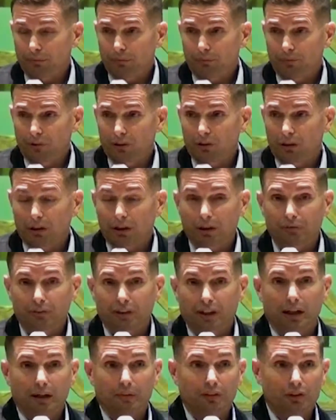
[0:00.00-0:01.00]
They're lucky if they
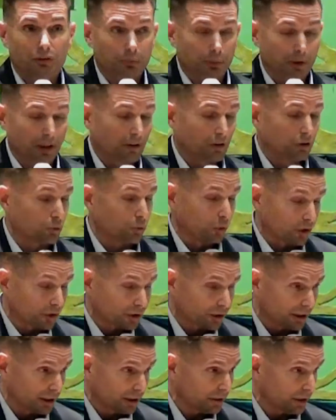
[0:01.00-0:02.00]
have these parents
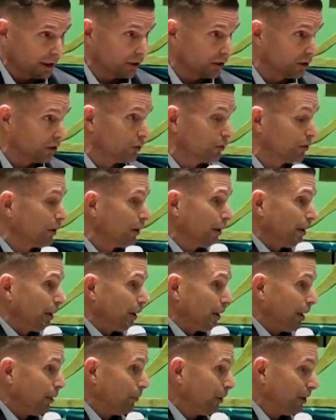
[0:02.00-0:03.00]
working. I don't know.
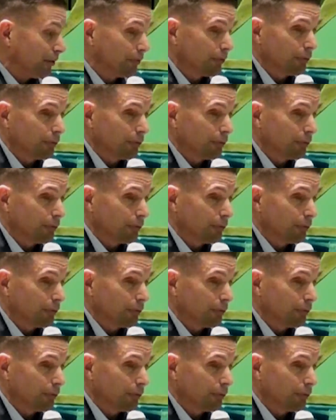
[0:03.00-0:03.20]
I mean,